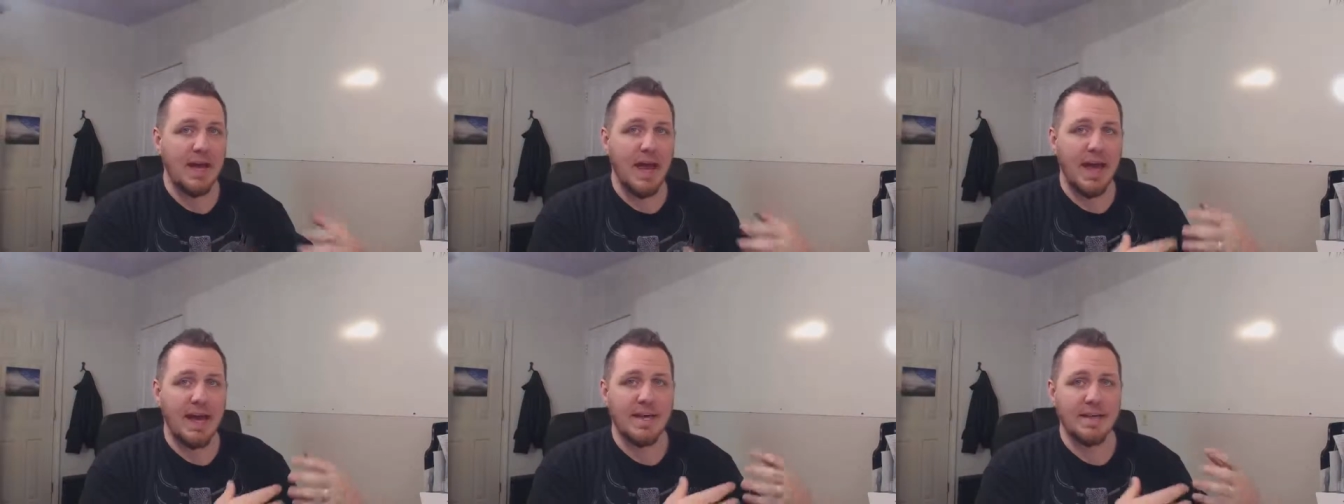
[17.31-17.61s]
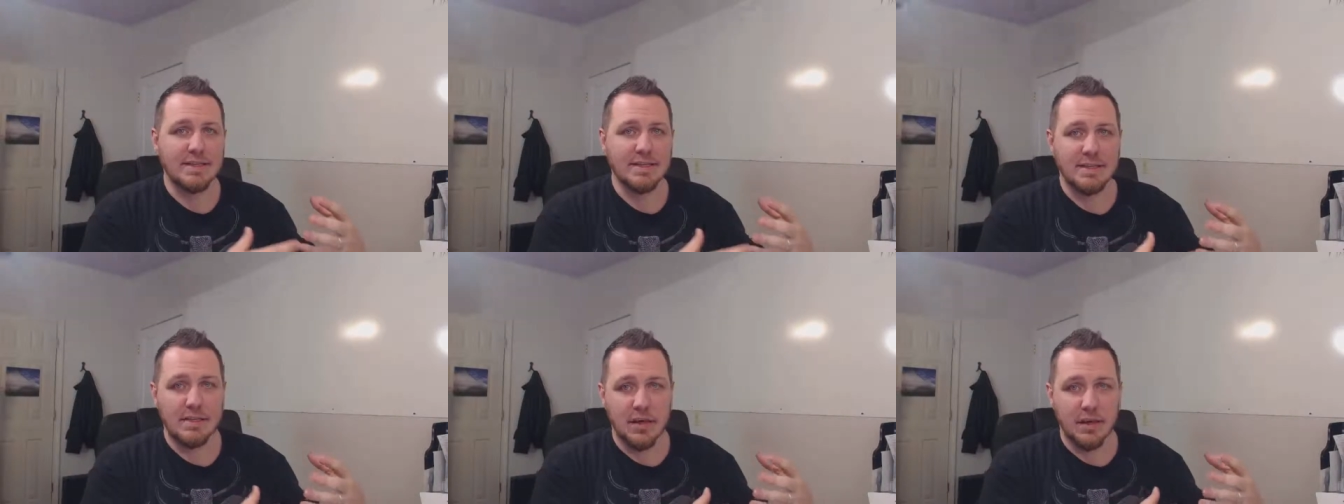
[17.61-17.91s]

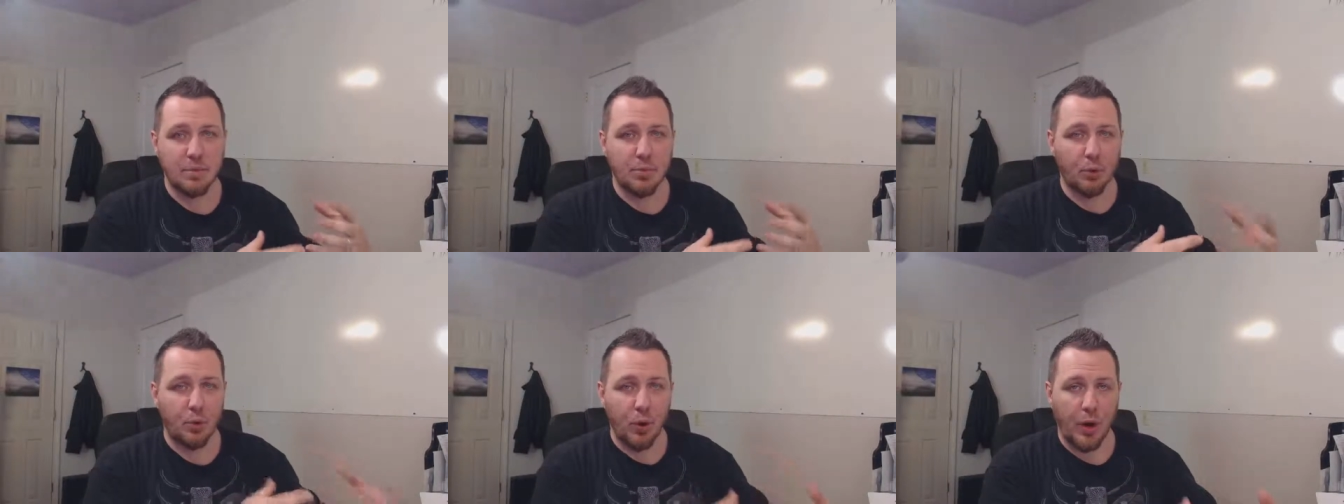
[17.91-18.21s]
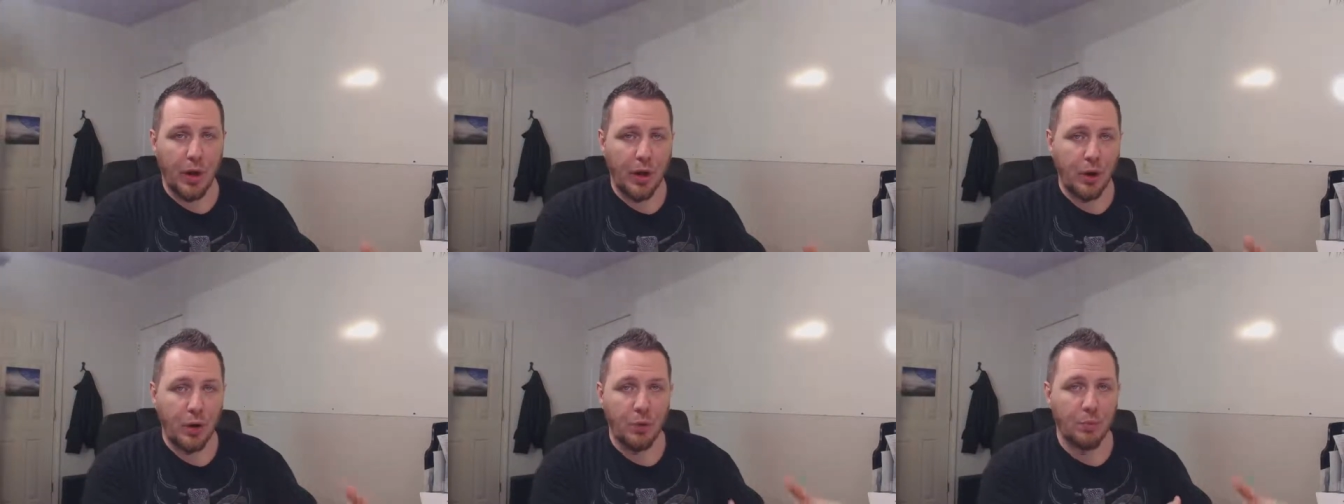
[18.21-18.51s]
as the
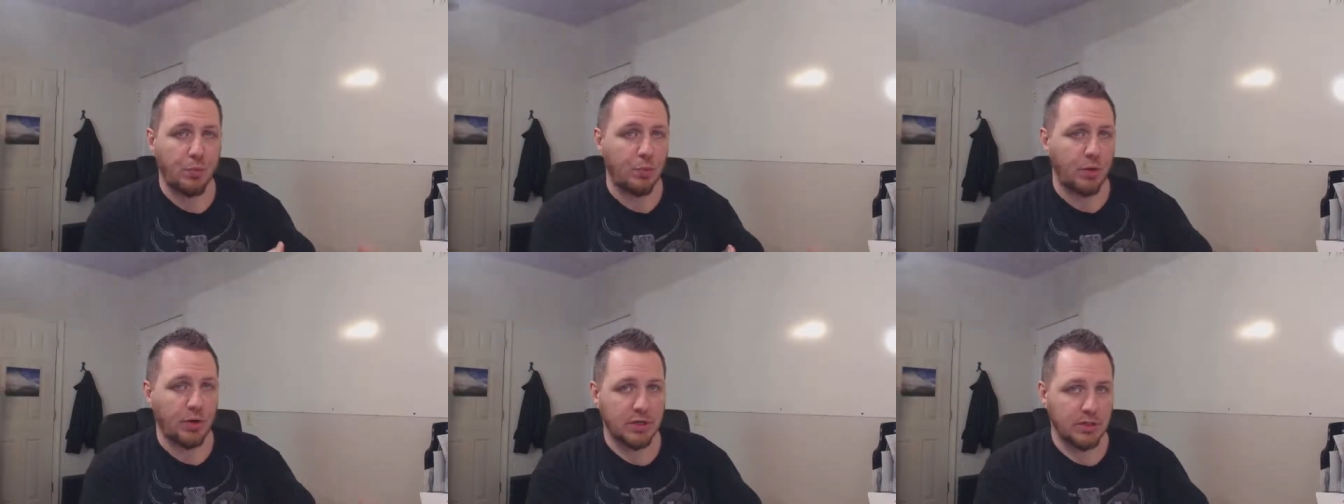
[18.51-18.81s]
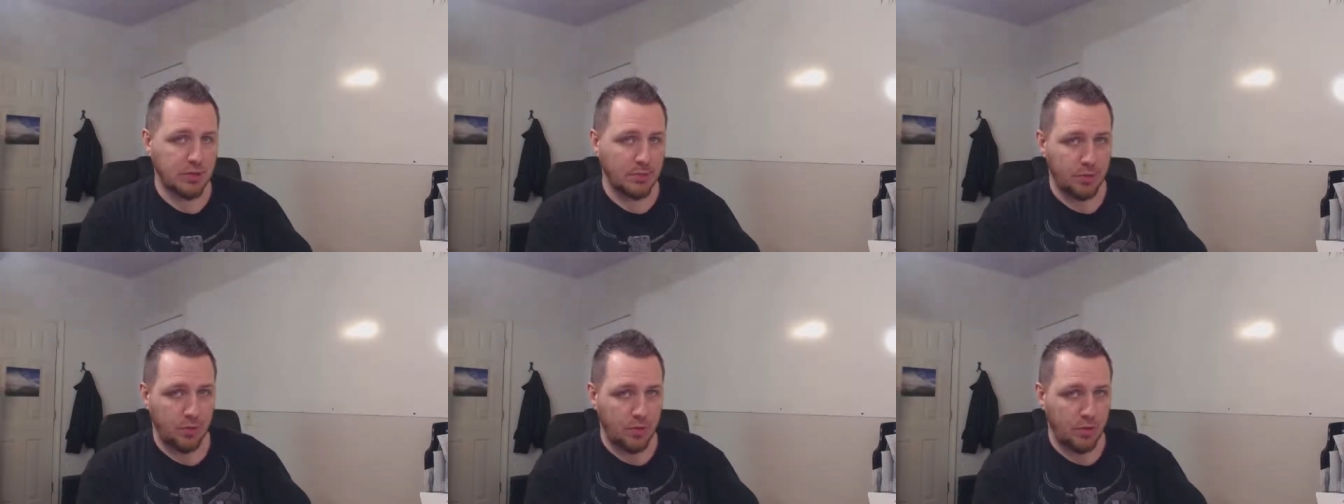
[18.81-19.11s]
Pareto
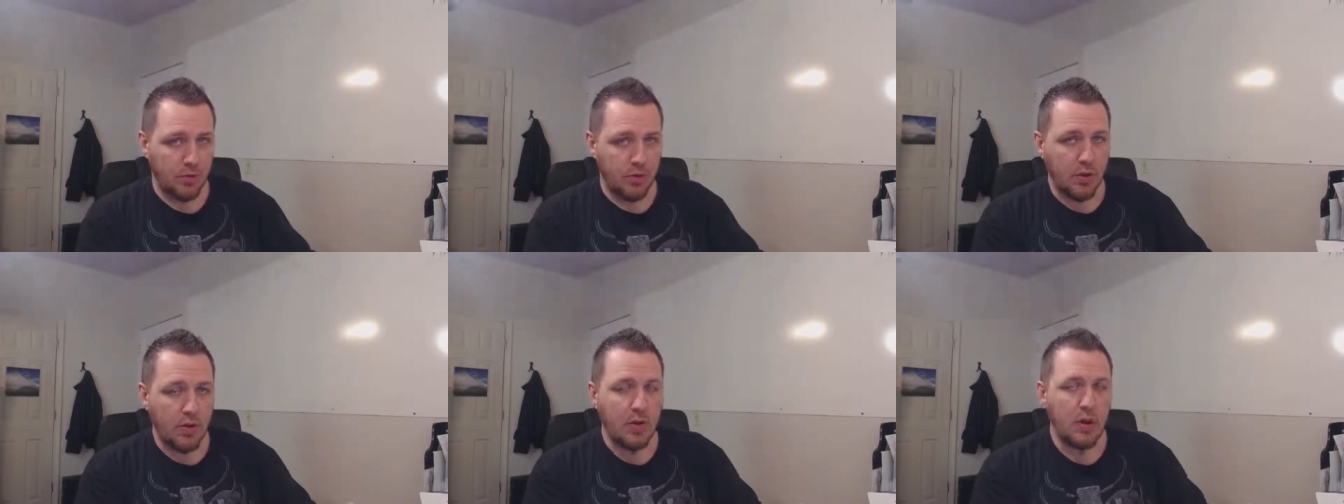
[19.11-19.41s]
Principle.